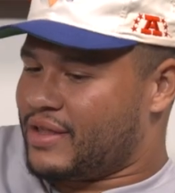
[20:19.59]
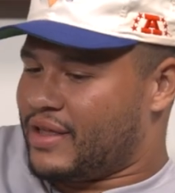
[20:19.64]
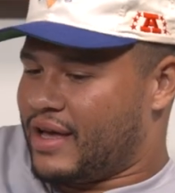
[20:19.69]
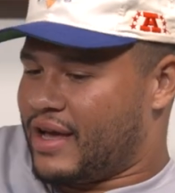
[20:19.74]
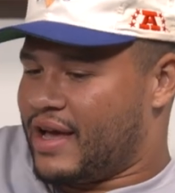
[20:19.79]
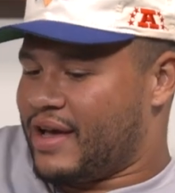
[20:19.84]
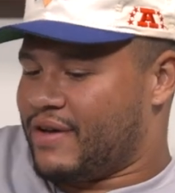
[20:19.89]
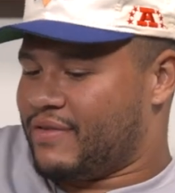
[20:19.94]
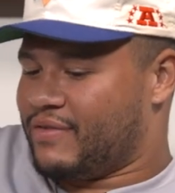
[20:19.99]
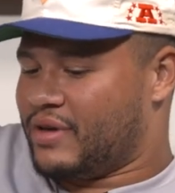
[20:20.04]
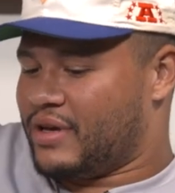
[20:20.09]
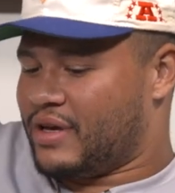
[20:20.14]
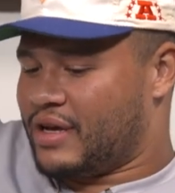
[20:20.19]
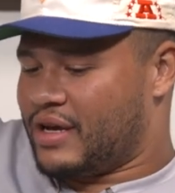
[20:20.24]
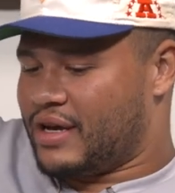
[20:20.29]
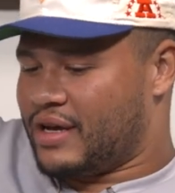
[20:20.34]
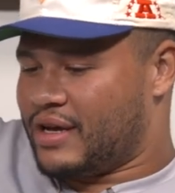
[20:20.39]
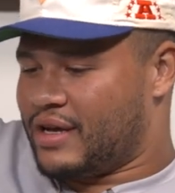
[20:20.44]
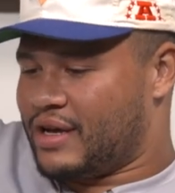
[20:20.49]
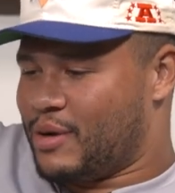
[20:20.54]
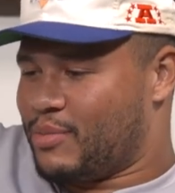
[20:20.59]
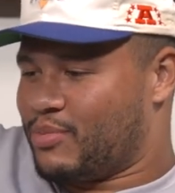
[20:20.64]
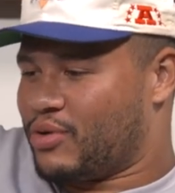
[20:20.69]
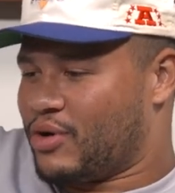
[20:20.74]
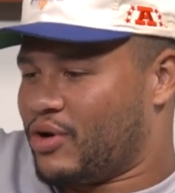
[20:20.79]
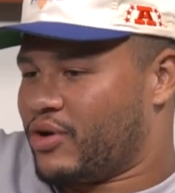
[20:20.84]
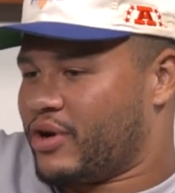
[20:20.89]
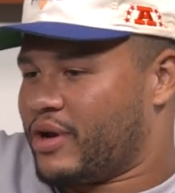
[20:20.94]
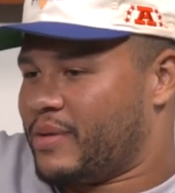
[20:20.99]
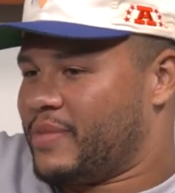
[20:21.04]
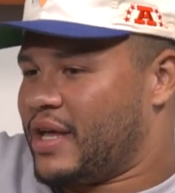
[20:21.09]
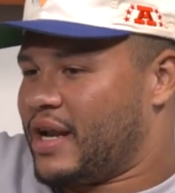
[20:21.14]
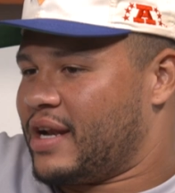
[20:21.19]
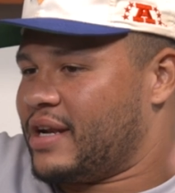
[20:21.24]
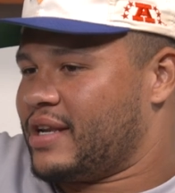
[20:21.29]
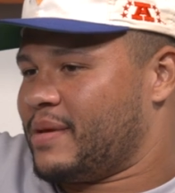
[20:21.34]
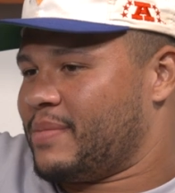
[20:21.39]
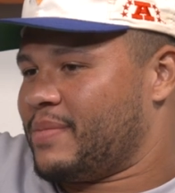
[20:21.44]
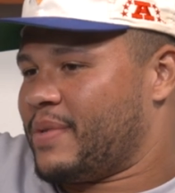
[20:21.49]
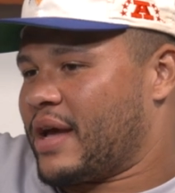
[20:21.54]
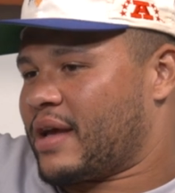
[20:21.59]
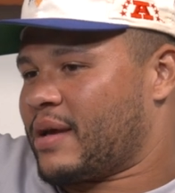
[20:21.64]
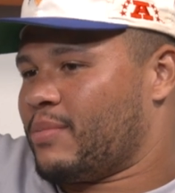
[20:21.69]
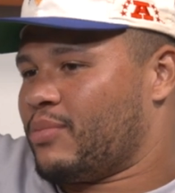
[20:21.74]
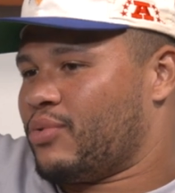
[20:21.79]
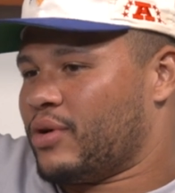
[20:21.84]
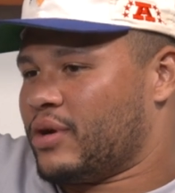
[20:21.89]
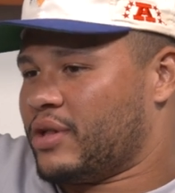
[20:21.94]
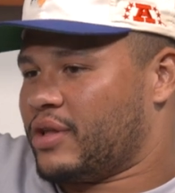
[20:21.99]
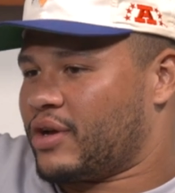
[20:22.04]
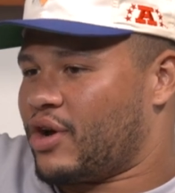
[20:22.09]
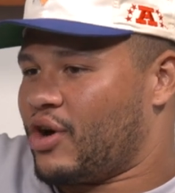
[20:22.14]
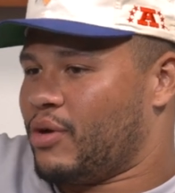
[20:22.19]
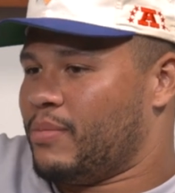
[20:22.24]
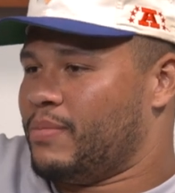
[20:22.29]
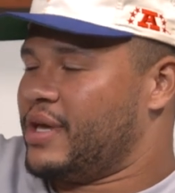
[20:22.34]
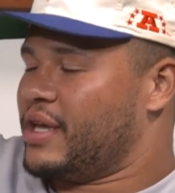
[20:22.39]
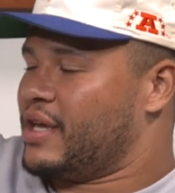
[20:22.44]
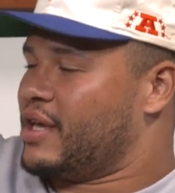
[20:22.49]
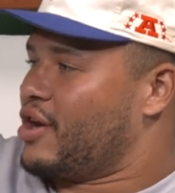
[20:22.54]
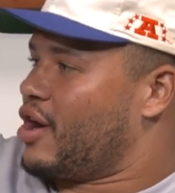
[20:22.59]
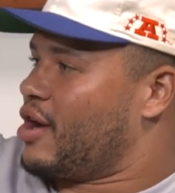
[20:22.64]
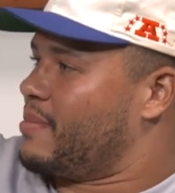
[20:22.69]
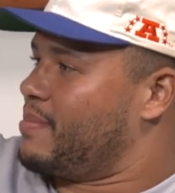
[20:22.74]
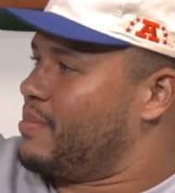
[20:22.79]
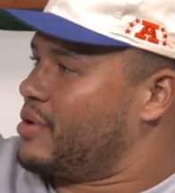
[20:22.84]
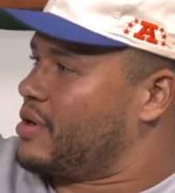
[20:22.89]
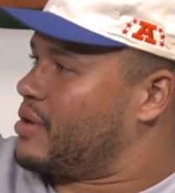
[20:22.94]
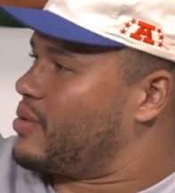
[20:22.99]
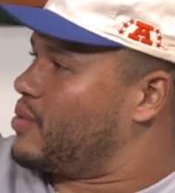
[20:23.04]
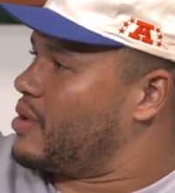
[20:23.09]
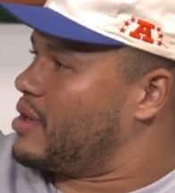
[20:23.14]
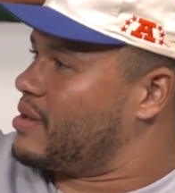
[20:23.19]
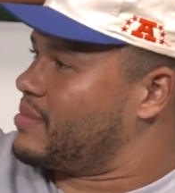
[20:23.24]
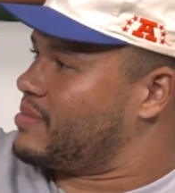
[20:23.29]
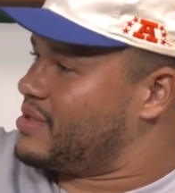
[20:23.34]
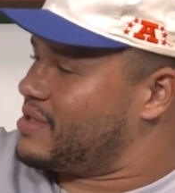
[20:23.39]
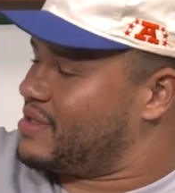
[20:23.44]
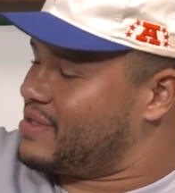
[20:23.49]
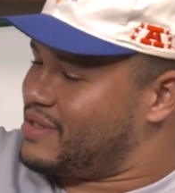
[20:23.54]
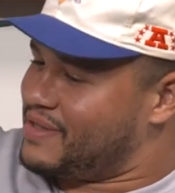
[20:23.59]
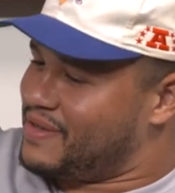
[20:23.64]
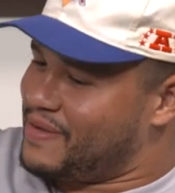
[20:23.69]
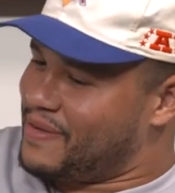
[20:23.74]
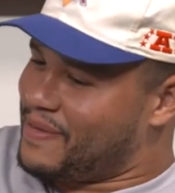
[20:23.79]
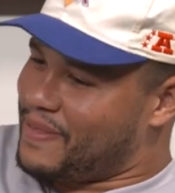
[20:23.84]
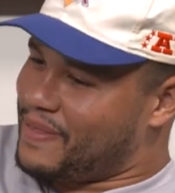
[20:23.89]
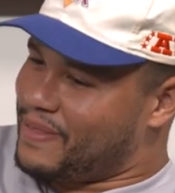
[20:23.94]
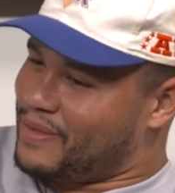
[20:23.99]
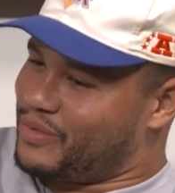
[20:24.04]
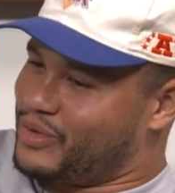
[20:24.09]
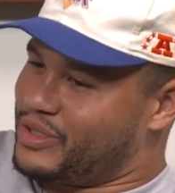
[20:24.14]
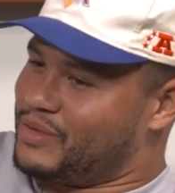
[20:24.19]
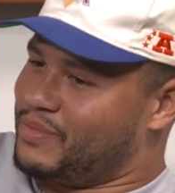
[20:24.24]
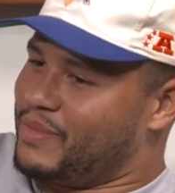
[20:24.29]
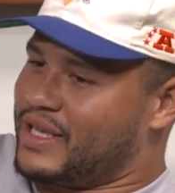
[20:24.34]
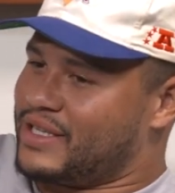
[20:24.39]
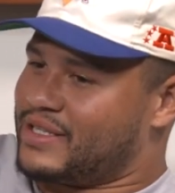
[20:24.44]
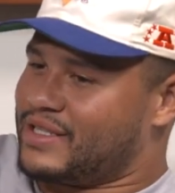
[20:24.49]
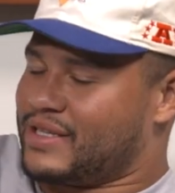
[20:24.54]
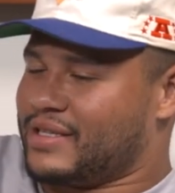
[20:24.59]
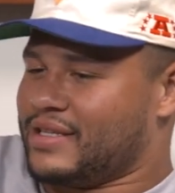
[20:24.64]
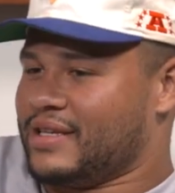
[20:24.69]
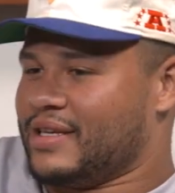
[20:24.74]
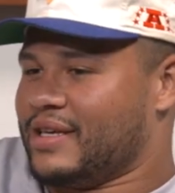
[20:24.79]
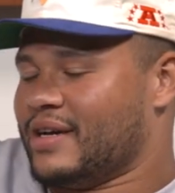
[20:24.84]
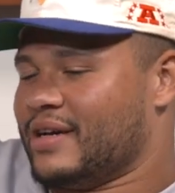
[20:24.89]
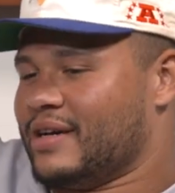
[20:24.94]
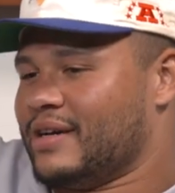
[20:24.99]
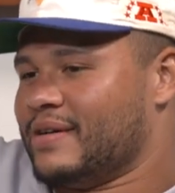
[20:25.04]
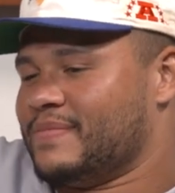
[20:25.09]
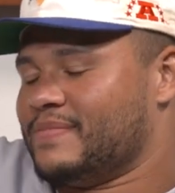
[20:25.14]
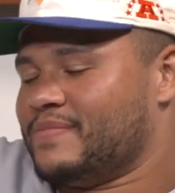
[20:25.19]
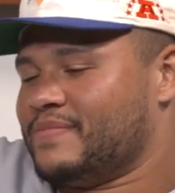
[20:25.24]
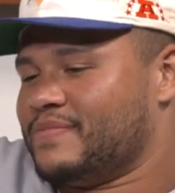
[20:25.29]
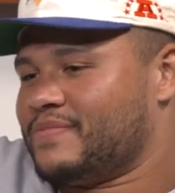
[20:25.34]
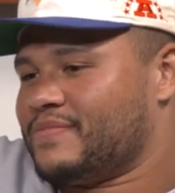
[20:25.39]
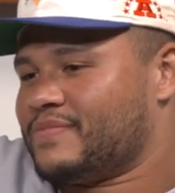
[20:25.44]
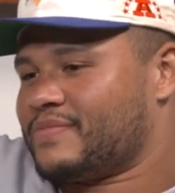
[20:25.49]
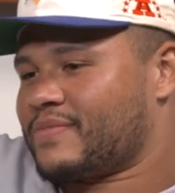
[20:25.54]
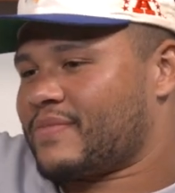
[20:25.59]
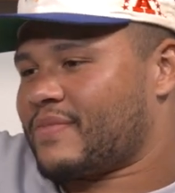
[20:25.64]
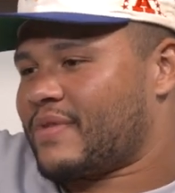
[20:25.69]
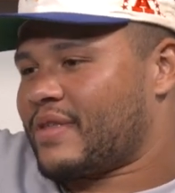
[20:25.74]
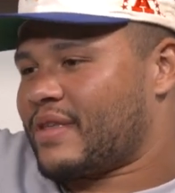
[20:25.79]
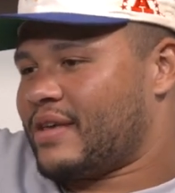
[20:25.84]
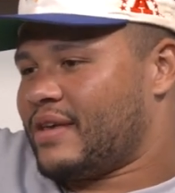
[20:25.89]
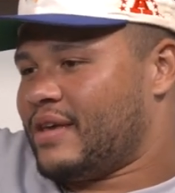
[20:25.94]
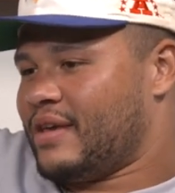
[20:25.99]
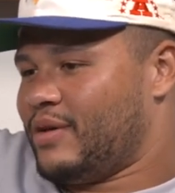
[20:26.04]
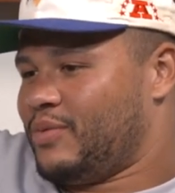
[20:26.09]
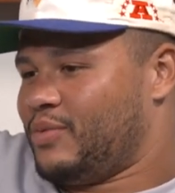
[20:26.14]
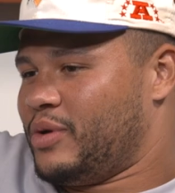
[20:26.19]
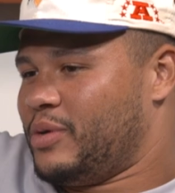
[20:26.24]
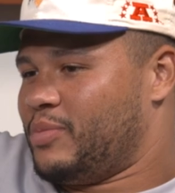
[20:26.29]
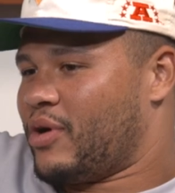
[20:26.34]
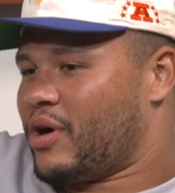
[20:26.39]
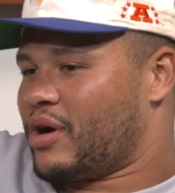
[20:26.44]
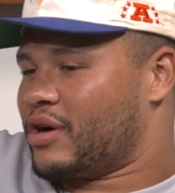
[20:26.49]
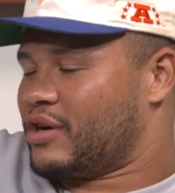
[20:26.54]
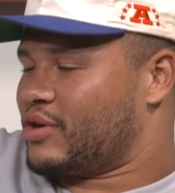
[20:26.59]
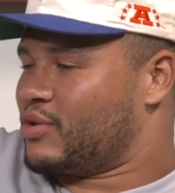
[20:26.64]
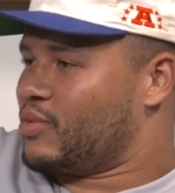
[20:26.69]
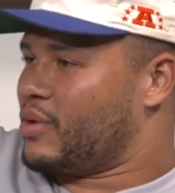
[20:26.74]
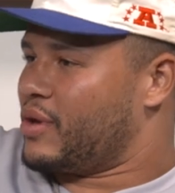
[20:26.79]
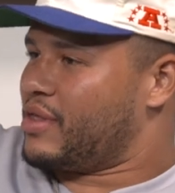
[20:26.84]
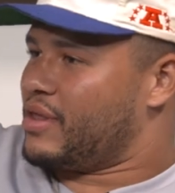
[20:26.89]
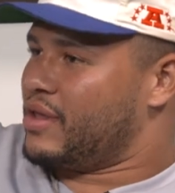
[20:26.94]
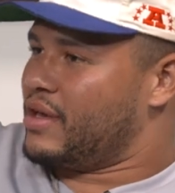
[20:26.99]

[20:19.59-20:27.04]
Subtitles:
I have a program that I did back in Portland called Big Yard Bookworms, which basically we partnered with